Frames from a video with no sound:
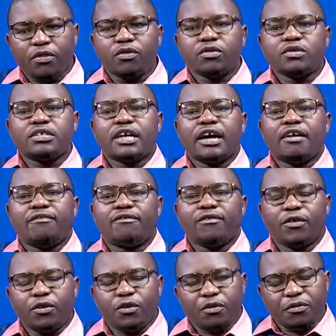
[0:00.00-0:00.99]
Those are
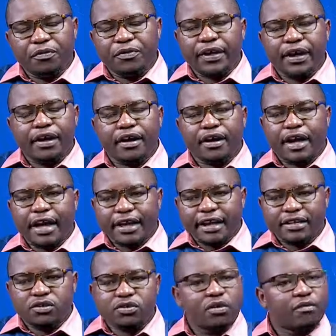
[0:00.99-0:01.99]
for the
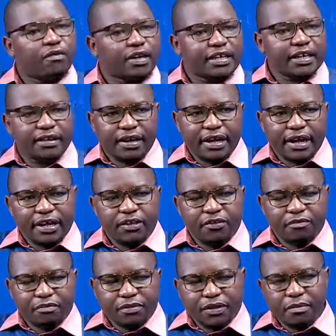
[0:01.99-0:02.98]
Kenyans who have attained the
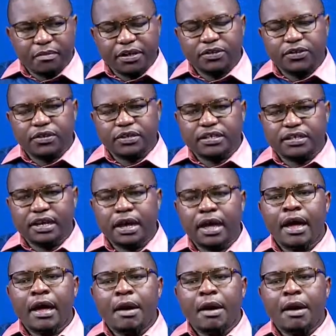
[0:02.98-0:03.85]
age of the majority.